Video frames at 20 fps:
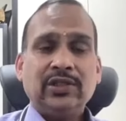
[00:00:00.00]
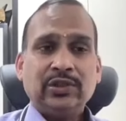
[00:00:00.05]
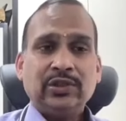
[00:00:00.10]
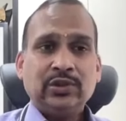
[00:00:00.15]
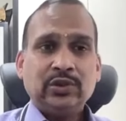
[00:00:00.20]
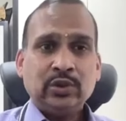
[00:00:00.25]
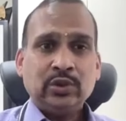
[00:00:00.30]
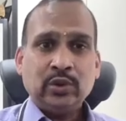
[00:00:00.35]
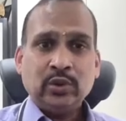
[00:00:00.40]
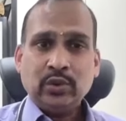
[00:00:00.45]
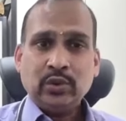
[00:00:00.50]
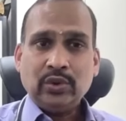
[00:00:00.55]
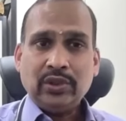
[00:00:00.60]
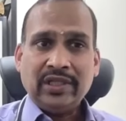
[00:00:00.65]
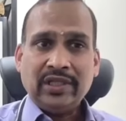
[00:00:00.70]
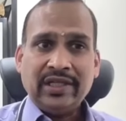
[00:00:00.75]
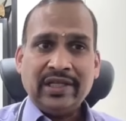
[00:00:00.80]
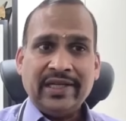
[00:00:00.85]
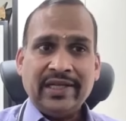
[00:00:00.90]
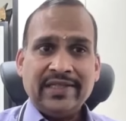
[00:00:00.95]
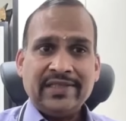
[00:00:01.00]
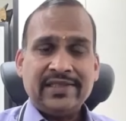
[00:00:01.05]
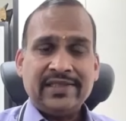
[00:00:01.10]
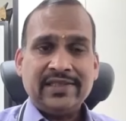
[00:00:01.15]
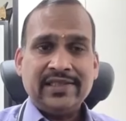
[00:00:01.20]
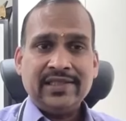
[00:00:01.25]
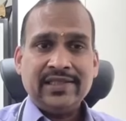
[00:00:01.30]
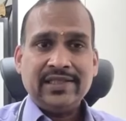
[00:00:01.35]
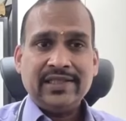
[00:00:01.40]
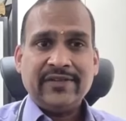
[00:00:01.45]
So let's
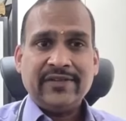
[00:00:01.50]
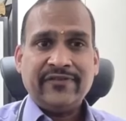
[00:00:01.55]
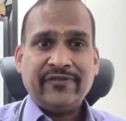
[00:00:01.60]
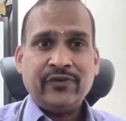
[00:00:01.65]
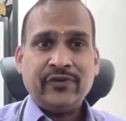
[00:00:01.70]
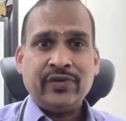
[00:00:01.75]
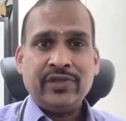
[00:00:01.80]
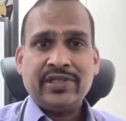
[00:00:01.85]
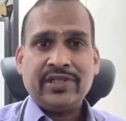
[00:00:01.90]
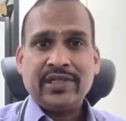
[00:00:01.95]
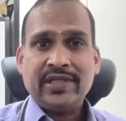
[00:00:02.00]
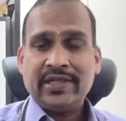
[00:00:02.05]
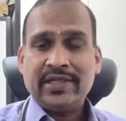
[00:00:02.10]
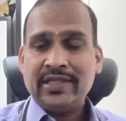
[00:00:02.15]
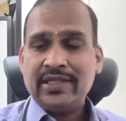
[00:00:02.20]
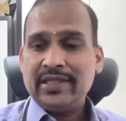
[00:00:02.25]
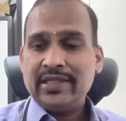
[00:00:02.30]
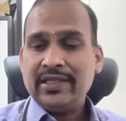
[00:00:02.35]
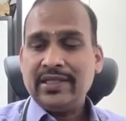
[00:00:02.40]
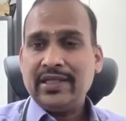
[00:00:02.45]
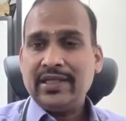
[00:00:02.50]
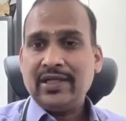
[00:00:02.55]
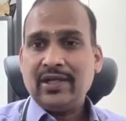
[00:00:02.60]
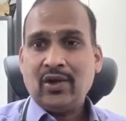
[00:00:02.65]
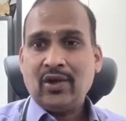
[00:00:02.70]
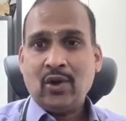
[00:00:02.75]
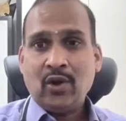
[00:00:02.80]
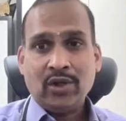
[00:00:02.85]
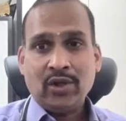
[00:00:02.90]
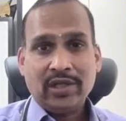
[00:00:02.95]
see diffusion study,
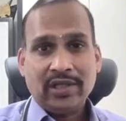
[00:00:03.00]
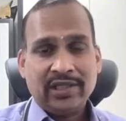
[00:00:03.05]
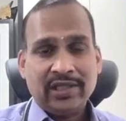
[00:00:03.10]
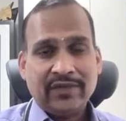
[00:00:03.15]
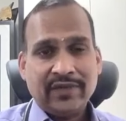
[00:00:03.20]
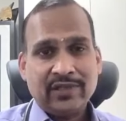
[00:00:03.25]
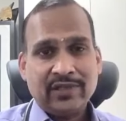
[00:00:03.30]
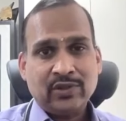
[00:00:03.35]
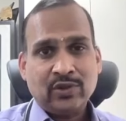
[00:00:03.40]
or otherwise